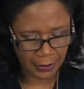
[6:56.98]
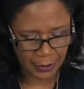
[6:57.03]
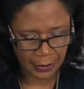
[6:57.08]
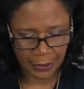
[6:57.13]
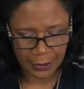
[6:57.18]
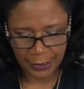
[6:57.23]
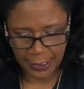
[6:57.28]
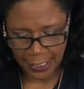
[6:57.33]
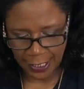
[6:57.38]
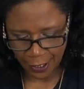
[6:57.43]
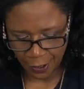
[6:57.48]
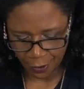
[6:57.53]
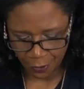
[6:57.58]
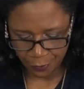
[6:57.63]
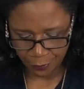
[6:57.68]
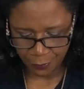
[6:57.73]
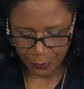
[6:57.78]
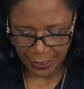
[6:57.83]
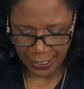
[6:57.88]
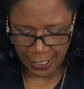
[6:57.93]
And now
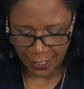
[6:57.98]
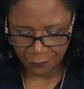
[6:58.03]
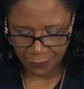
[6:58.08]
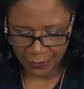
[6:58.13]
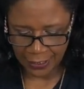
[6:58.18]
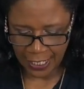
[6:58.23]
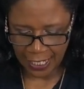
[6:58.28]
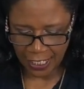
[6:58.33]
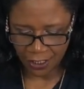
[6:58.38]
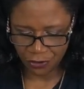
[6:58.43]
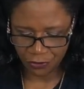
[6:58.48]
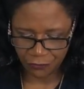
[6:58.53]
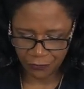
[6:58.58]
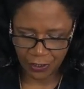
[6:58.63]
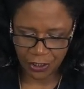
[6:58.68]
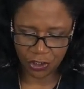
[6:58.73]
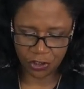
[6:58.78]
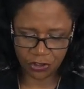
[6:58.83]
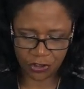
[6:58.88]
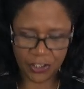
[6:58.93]
we have an edge
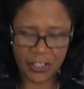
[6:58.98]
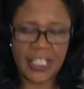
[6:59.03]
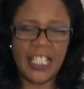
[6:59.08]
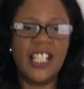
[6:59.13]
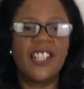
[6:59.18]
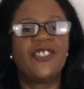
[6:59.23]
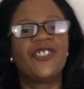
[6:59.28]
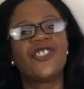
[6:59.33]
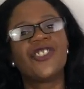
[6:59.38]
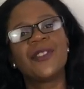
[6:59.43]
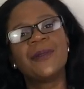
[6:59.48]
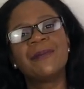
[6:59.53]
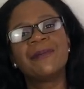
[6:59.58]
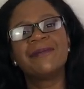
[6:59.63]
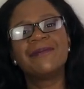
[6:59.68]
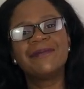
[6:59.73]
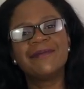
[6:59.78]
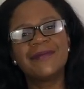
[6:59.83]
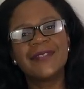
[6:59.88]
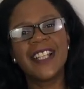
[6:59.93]
finish stitch.
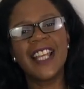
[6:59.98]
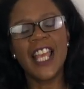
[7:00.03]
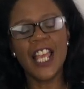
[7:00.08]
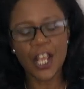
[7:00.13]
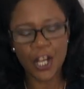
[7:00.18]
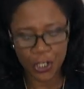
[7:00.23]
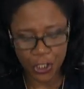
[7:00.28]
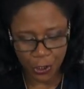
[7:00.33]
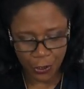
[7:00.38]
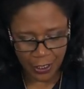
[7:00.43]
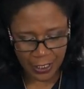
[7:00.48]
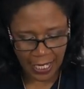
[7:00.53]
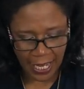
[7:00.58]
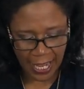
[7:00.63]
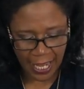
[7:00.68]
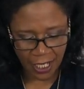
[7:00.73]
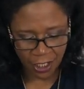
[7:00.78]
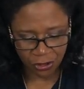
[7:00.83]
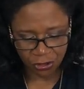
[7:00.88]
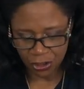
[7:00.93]
You can
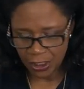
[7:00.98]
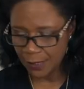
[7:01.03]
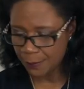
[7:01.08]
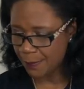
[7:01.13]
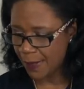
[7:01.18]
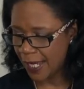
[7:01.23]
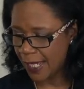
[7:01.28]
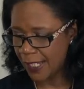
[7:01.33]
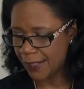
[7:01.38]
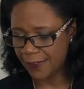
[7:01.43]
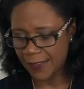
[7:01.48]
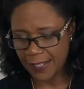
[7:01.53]
actually make